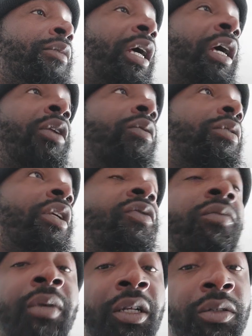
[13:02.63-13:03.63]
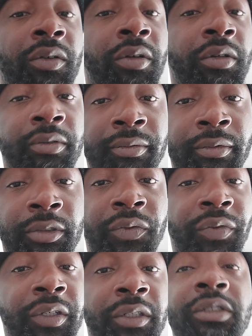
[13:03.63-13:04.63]
Now, I don't live with my daughter.
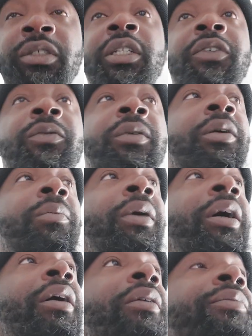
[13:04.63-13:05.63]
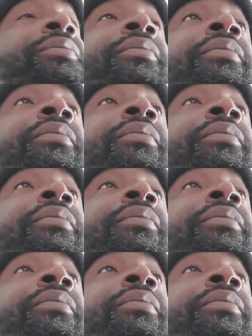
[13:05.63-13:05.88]
Serenity, she lives with her mom.